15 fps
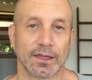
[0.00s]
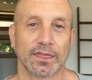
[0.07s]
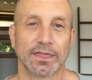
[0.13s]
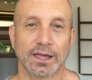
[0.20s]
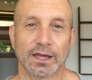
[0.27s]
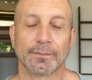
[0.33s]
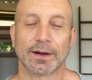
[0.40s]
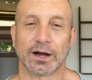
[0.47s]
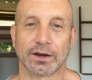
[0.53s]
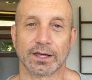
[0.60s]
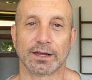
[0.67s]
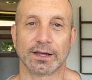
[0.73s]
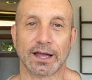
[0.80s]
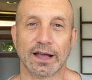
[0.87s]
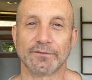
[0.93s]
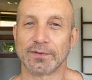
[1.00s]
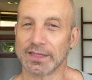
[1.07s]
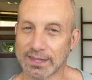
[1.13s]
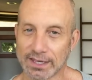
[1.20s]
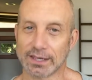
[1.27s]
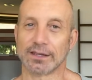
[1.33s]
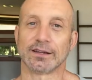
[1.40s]
Think about it. I've been
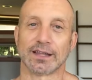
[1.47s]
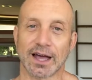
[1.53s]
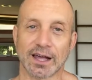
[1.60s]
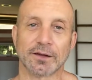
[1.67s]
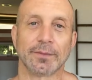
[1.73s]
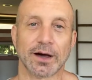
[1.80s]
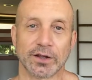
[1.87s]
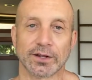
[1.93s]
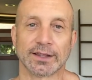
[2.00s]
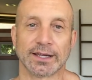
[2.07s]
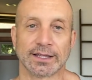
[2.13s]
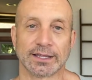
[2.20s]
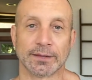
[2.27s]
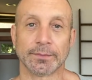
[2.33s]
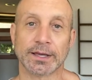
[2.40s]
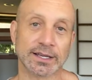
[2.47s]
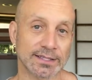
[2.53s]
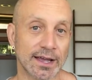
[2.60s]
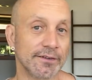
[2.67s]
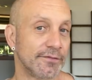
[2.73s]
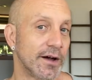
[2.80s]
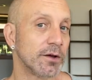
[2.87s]
thinking a lot about it lately, because
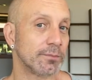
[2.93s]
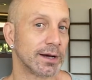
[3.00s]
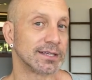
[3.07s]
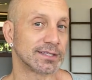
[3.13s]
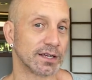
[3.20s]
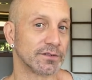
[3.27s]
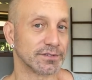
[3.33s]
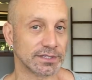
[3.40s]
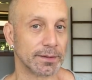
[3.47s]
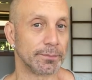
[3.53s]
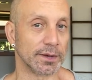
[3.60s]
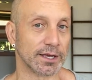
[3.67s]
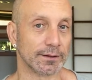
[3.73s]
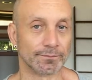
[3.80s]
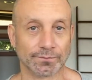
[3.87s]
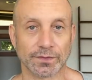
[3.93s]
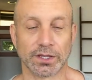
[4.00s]
I found myself slipping,